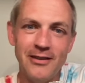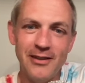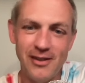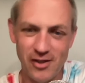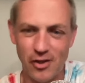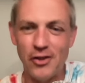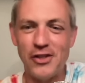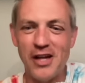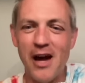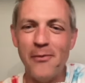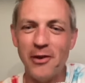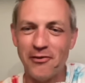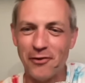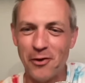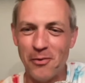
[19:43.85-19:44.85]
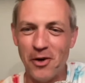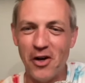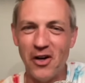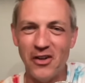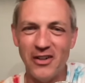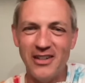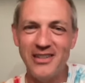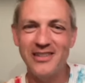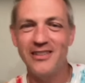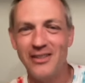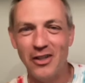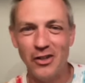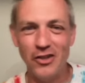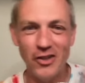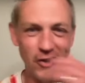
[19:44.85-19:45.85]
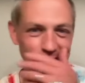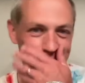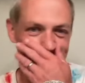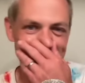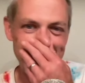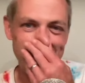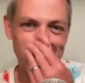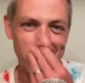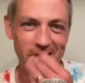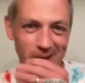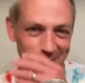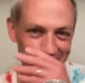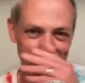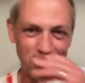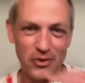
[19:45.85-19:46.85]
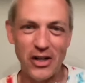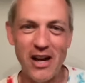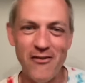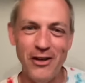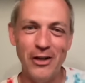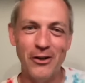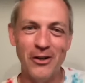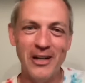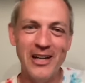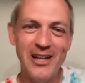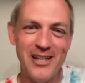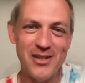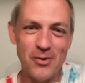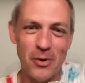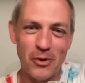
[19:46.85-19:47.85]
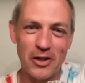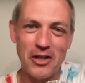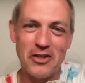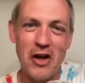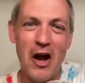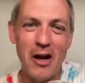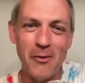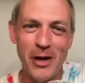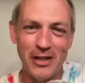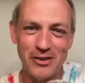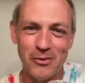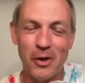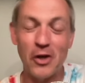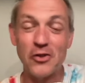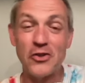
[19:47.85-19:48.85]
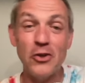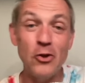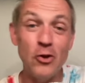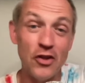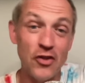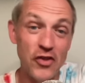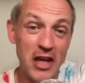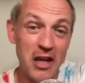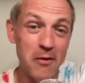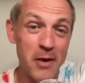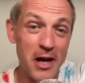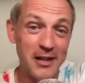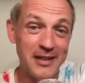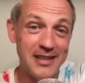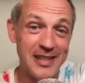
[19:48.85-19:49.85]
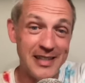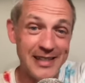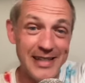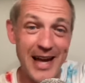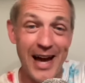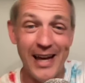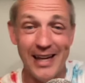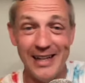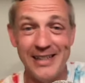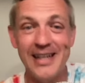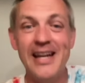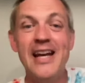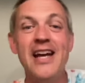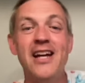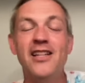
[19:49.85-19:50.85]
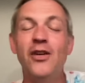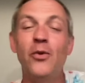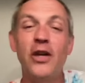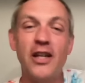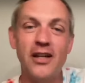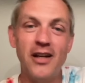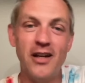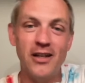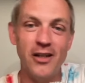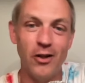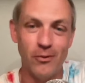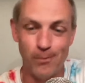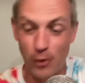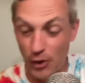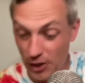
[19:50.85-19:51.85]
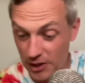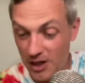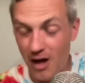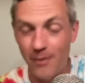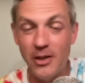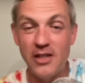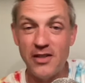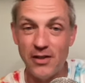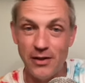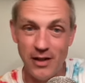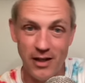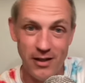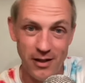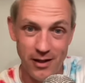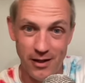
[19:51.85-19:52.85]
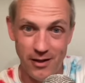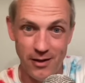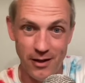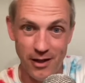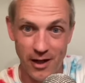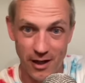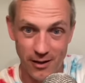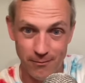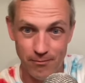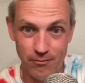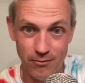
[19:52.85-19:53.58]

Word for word: This is a good topic for tomorrow. Little little teaser here, a little preview. This is what we're going to talk about tomorrow, so you can think about it tonight, and then we can uh, you know put your comments in in in the uh,